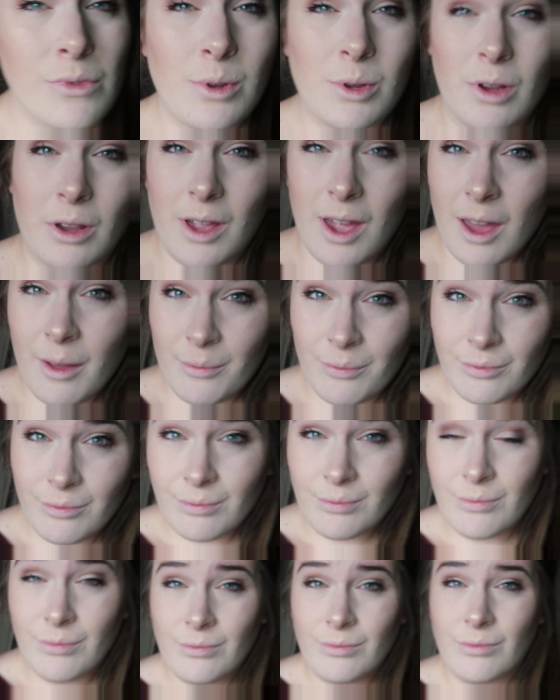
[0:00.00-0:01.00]
So yeah,
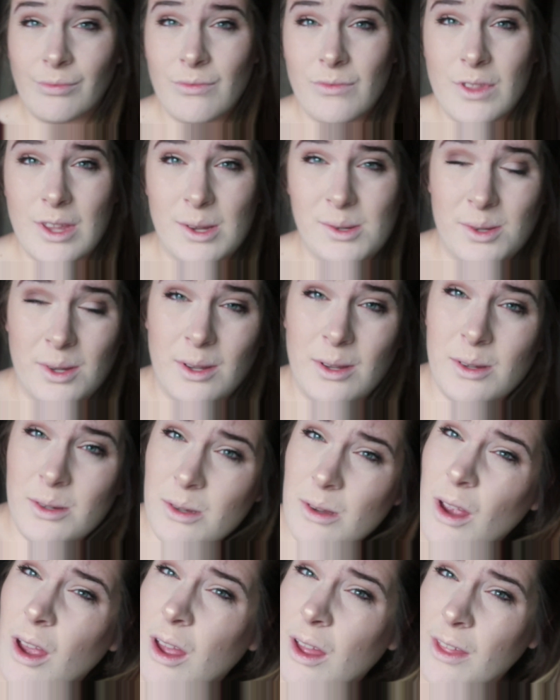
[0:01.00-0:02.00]
this
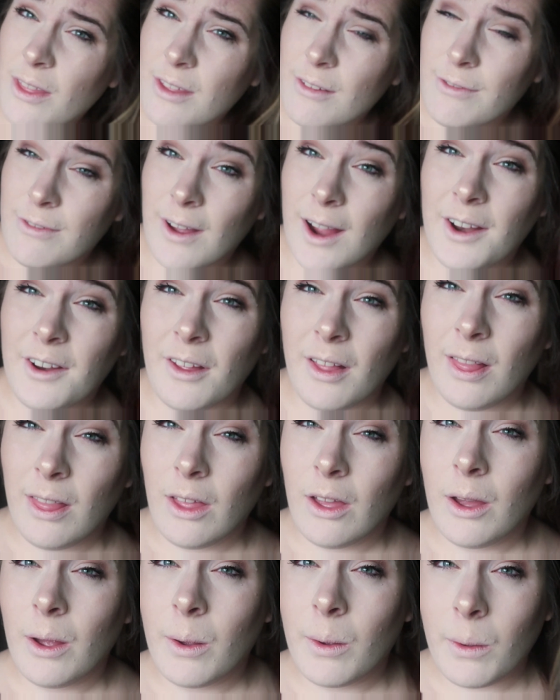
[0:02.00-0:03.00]
is the final
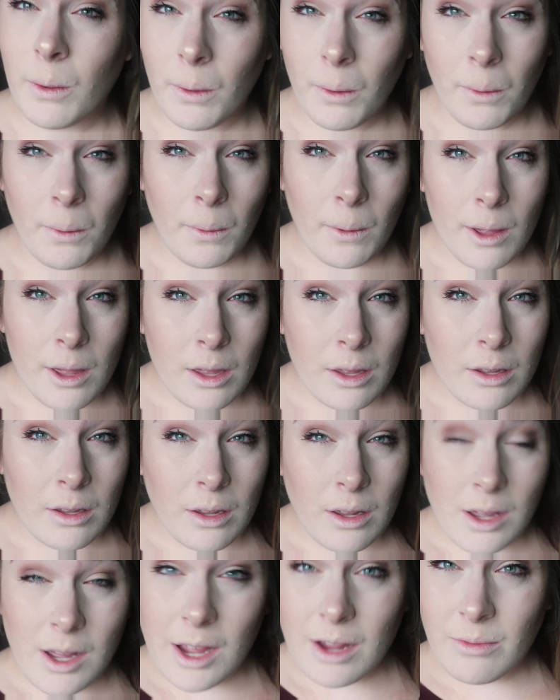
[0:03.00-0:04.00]
look.
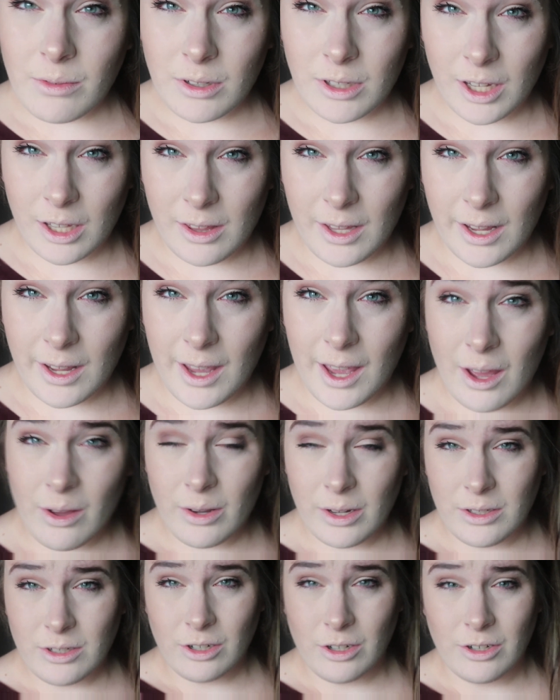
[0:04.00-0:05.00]
I really like how
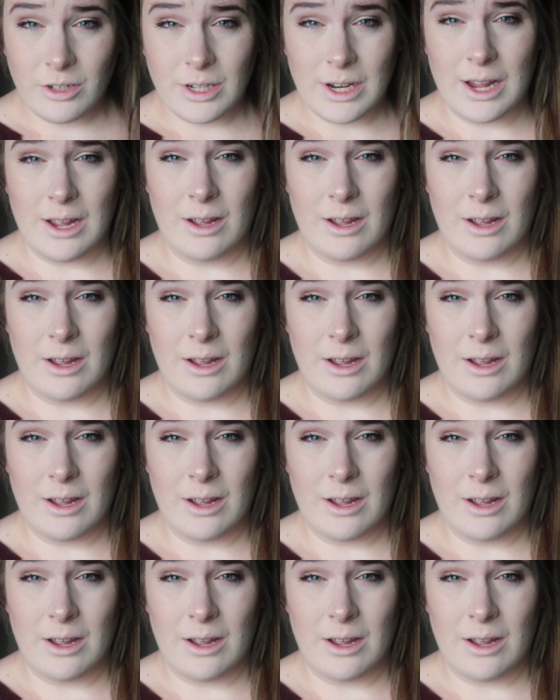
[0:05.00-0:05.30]
it turned